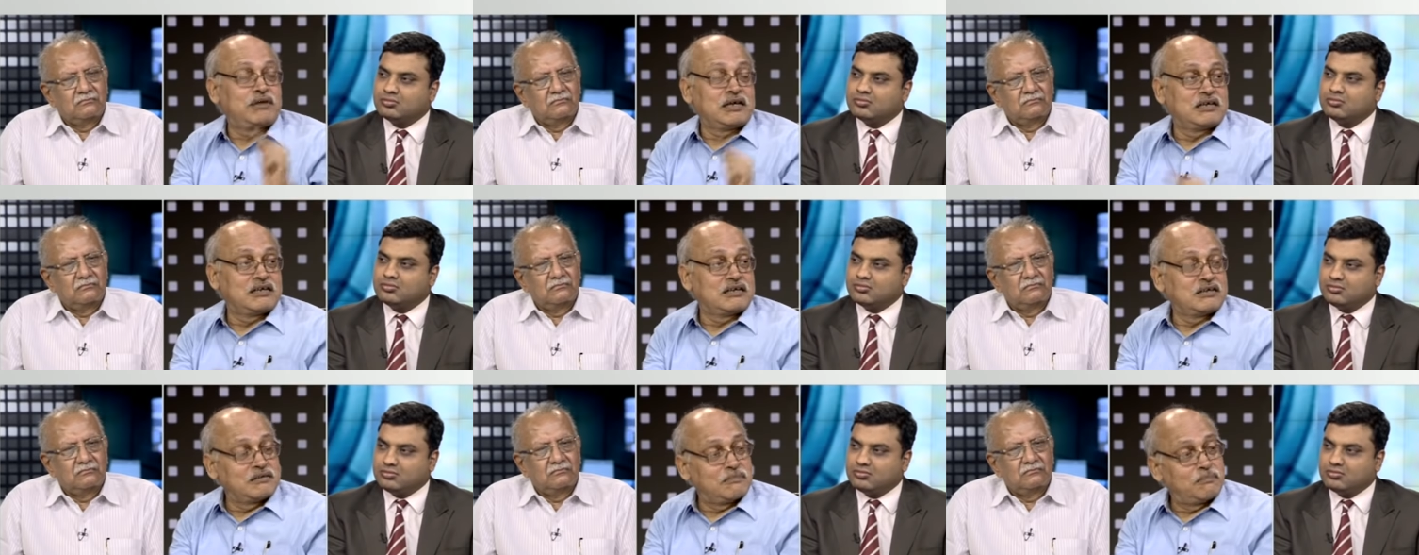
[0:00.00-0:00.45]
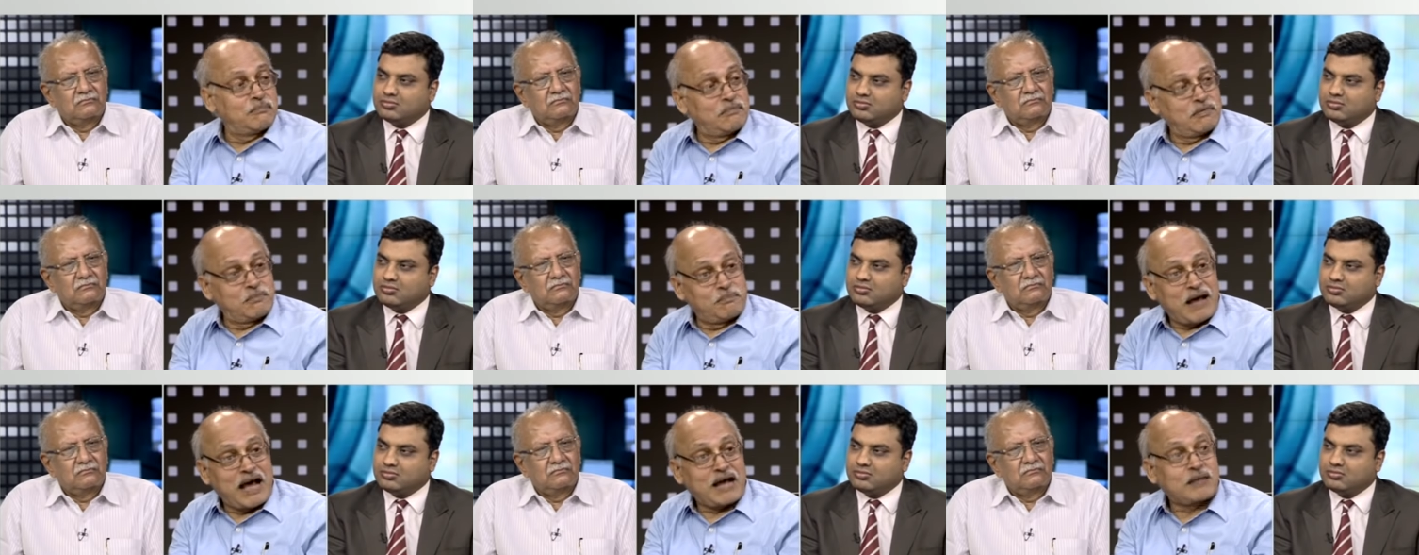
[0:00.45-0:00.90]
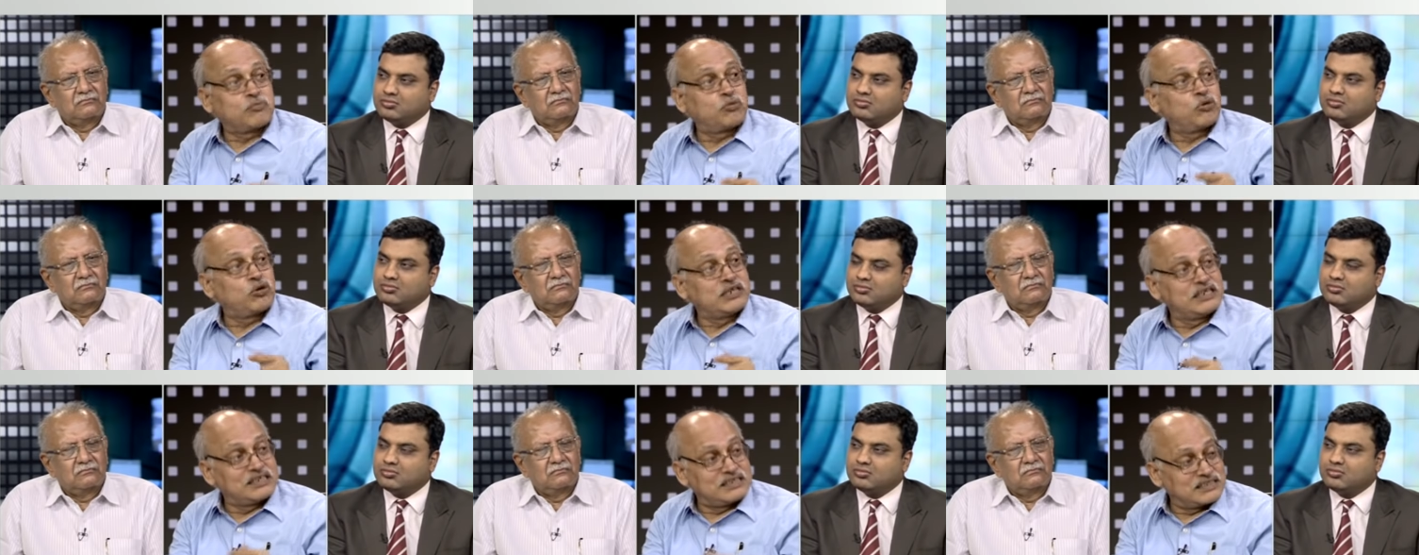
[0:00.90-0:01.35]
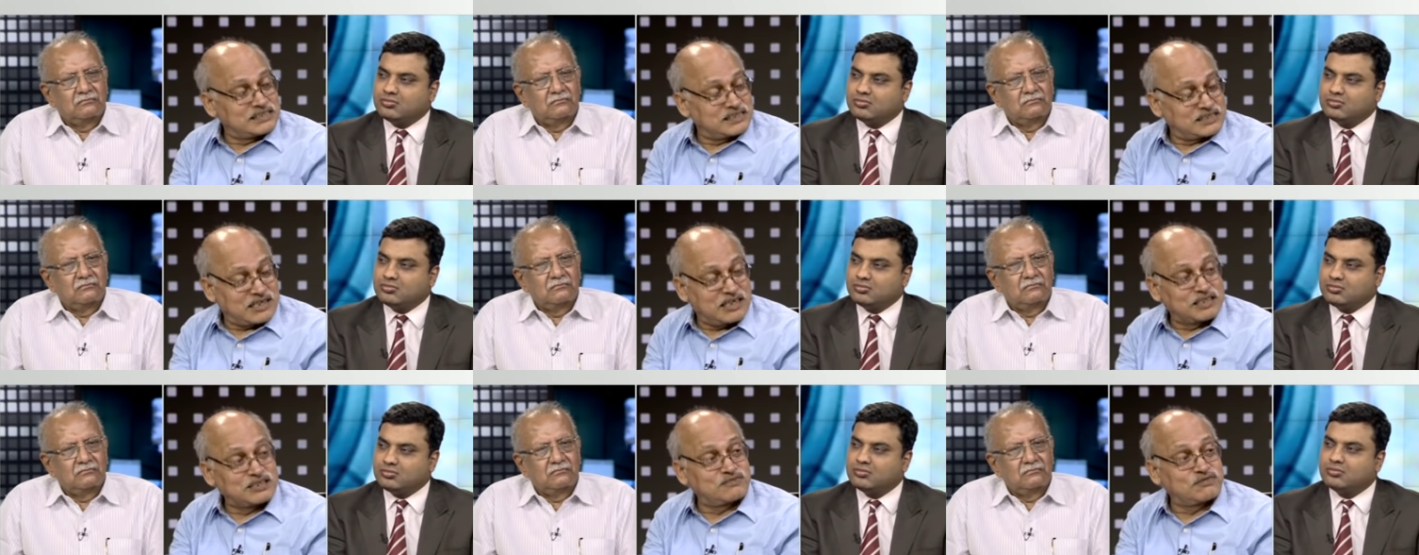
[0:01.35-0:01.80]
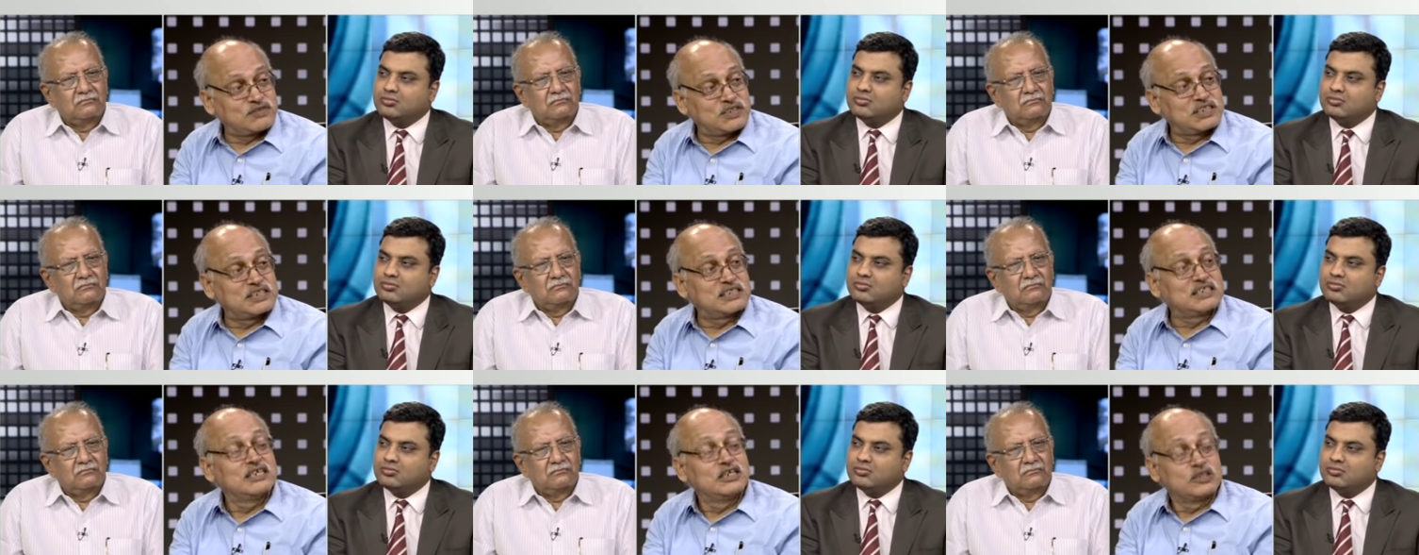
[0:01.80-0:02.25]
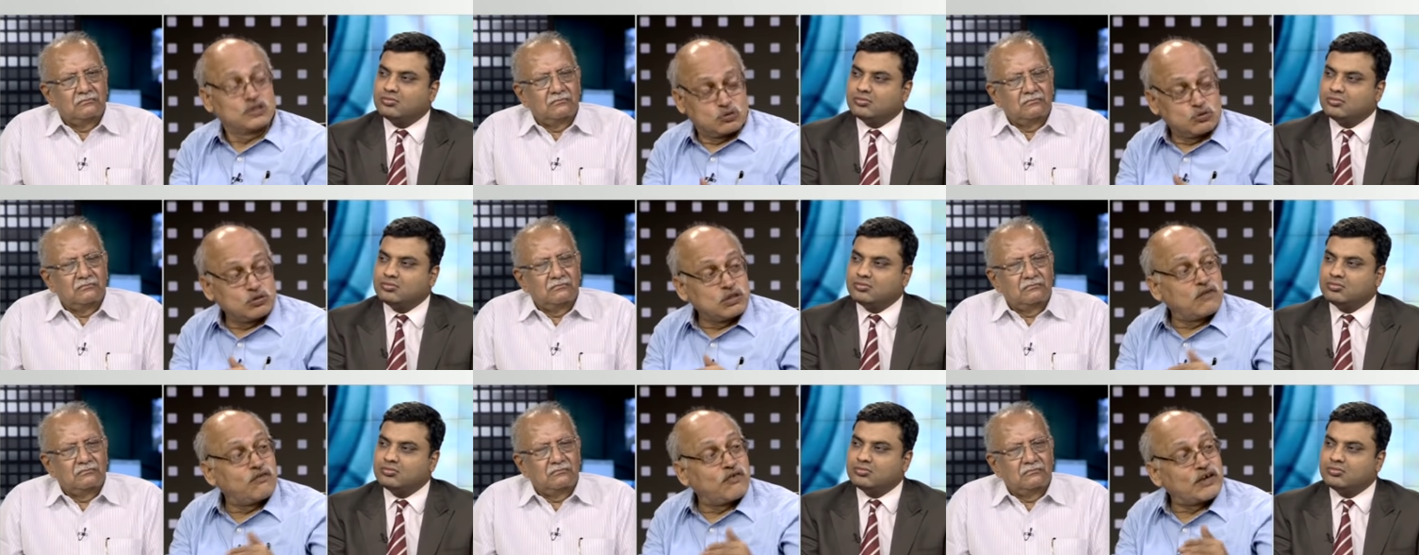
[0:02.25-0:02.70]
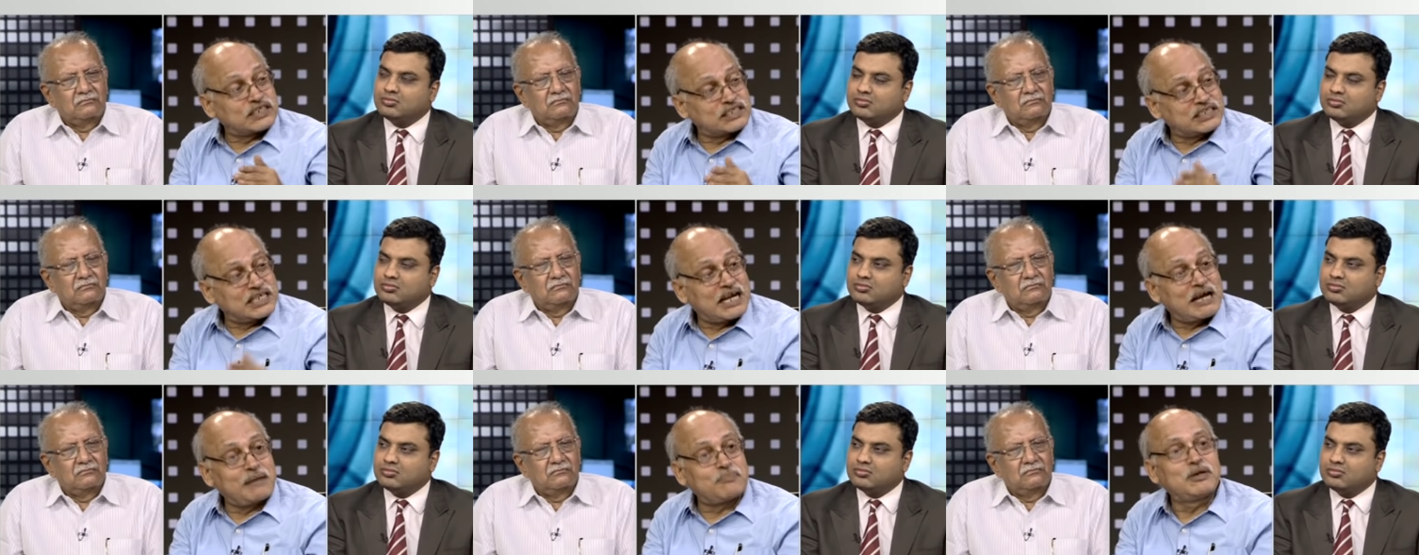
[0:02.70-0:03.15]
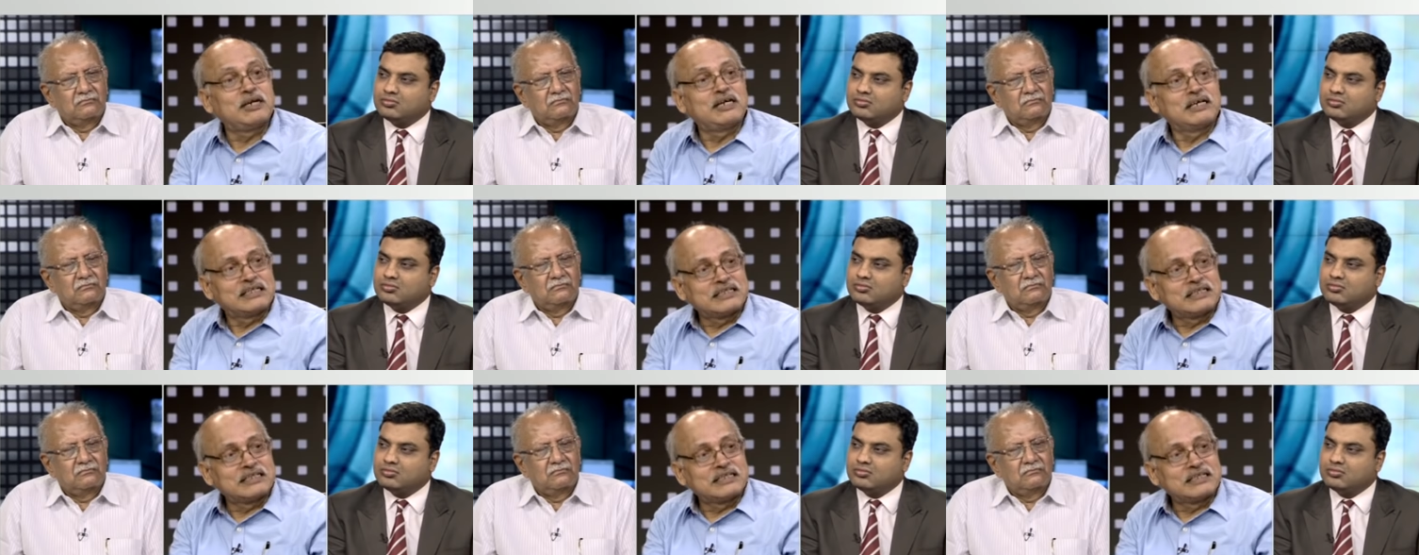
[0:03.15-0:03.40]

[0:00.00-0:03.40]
Speaker 1: uh, backbone, it is transferred through the WhatsApp.